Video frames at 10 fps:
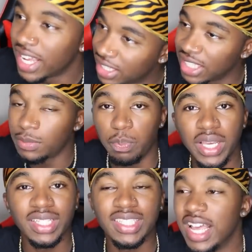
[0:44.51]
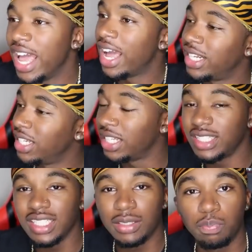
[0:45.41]
In this piece, in,
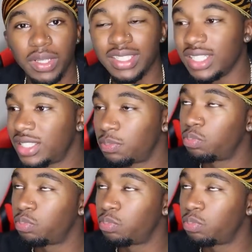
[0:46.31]
in this in this